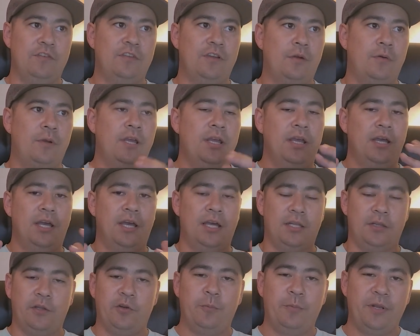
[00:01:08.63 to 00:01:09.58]
So
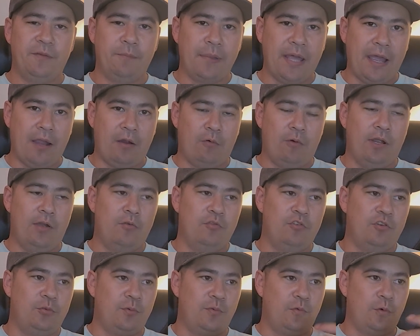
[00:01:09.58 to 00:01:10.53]
a little bit of
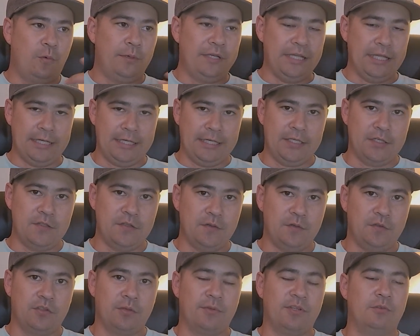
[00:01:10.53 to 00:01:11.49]
background just before we get
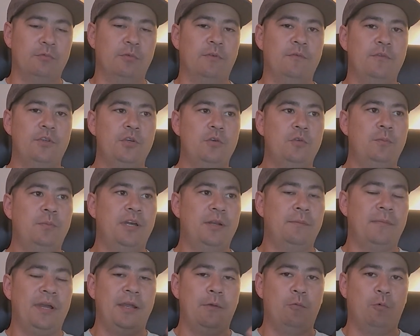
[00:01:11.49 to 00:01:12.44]
into some of the review,
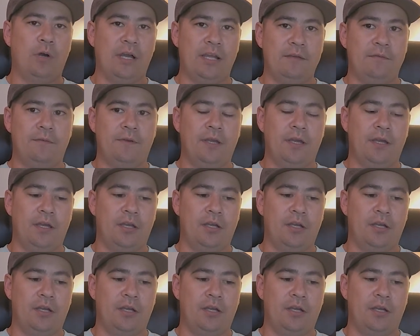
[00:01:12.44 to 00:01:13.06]
but my wife